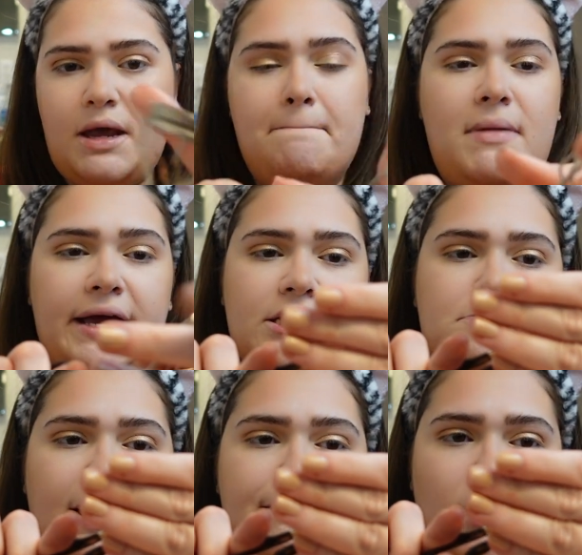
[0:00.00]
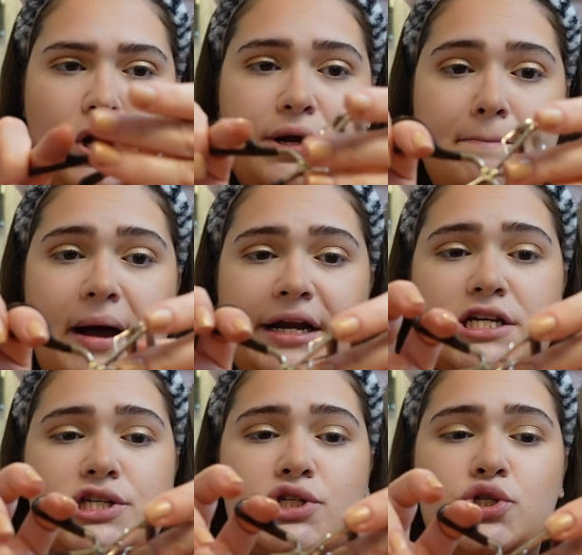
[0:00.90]
Mine is by Mark. Mine
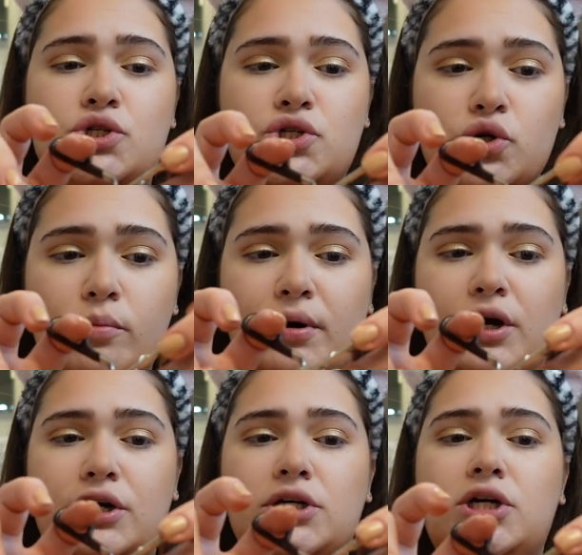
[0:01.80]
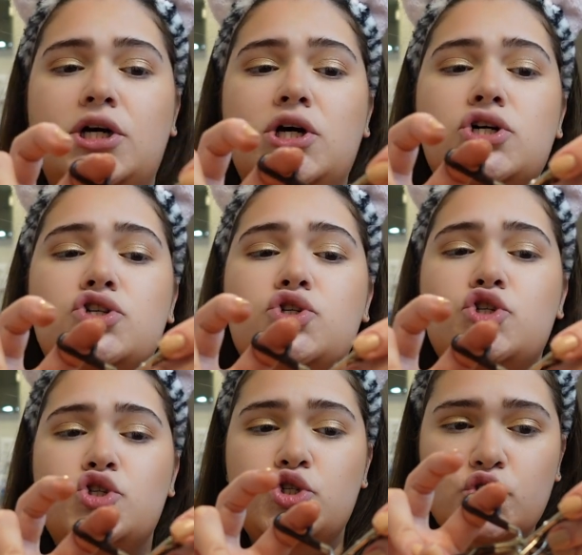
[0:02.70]
is super,
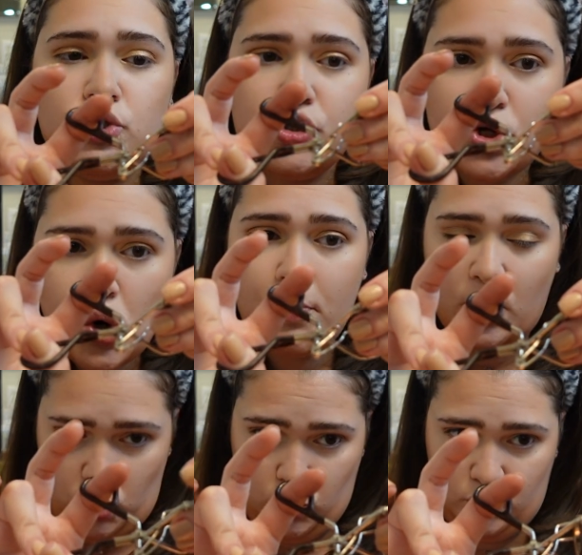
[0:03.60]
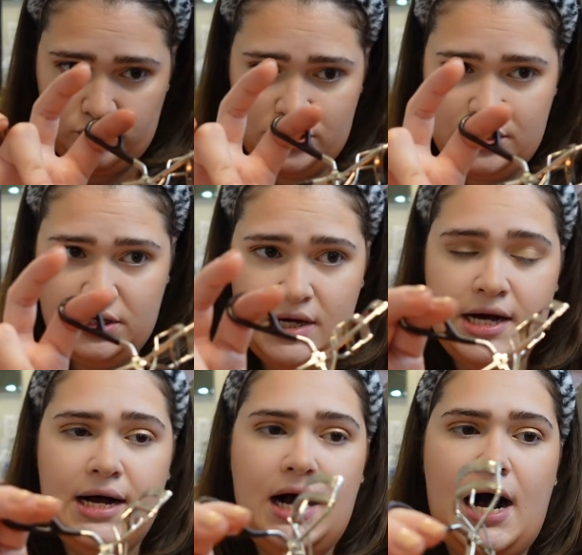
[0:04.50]
super old.
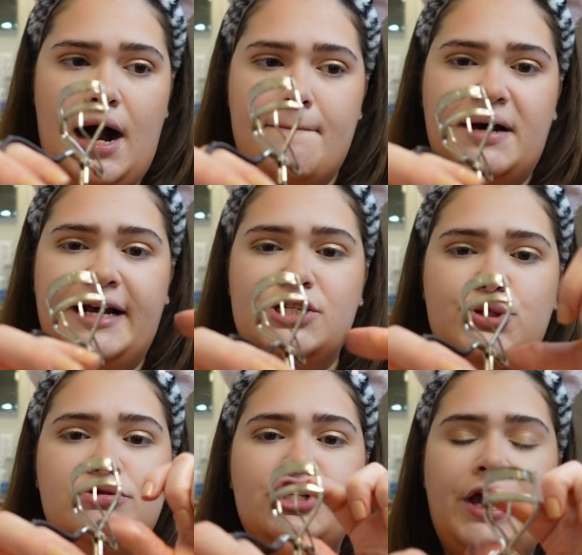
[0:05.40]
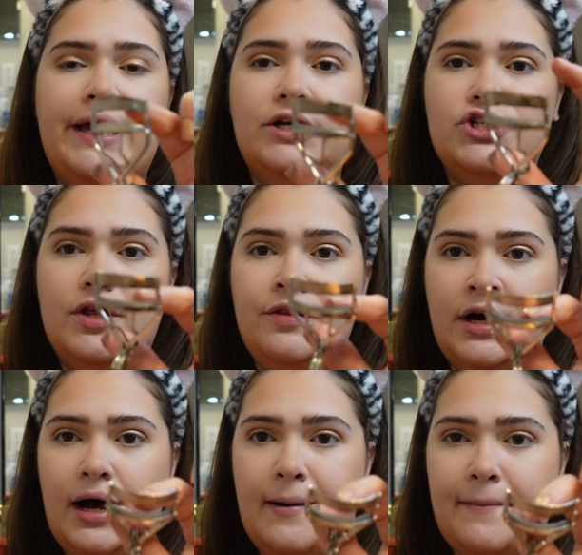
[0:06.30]
But I do change
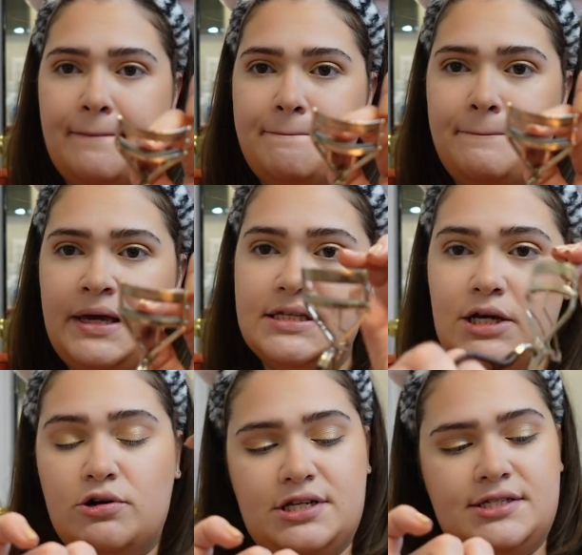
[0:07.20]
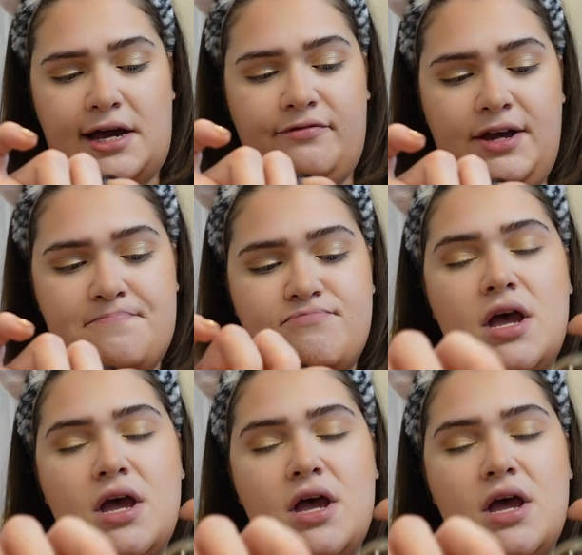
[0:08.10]
the piece that goes inside of it.